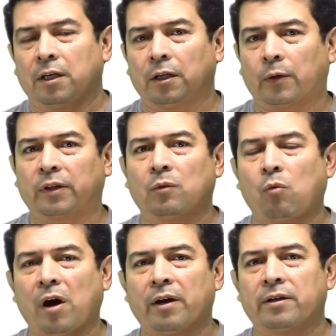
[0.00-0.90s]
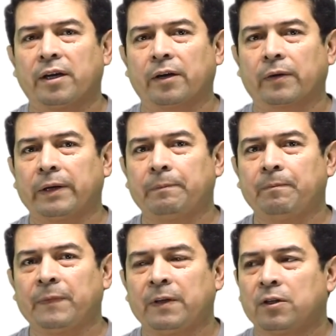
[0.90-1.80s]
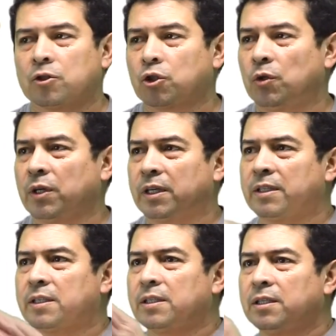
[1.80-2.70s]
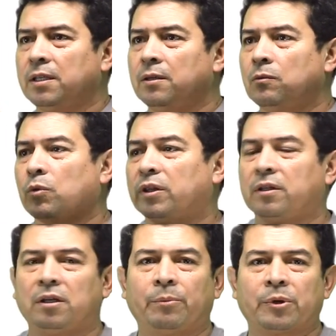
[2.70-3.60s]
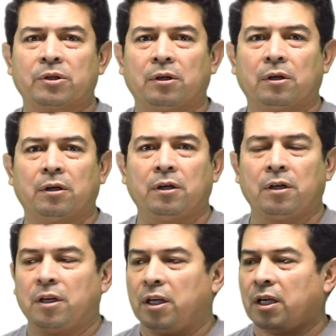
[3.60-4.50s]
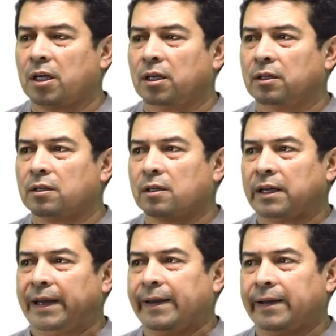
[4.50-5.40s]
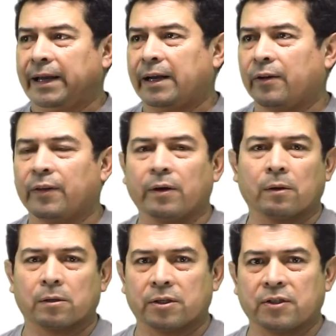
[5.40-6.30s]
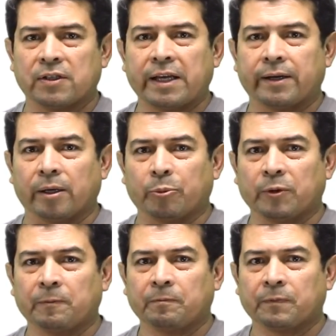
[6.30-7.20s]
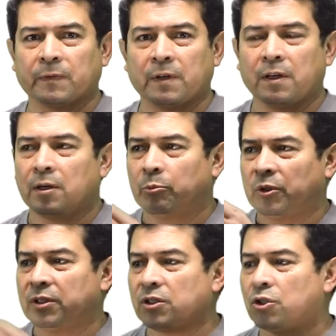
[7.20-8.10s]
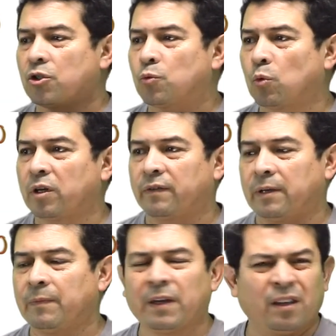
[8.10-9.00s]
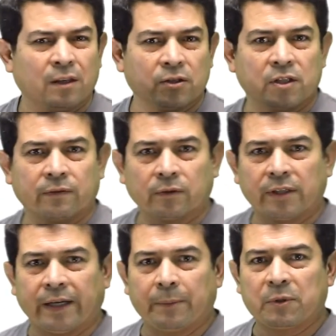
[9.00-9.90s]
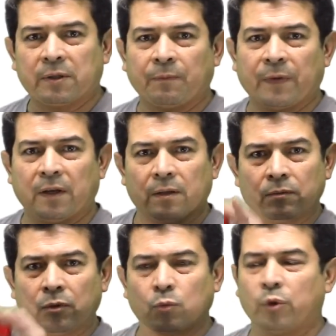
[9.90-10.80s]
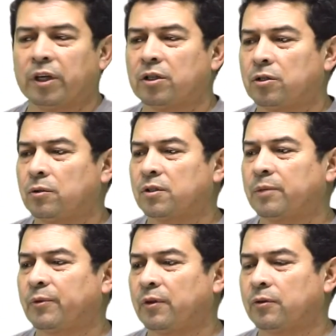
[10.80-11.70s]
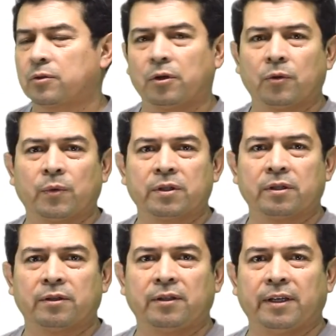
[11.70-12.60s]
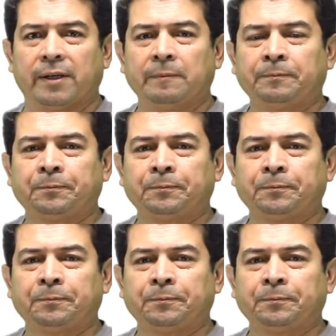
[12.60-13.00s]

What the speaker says: and look at the wiring diagram so you can see what the numbers are and how they are set up. But this is just one of them. There are several types, and we'll get to some of those other ones another day.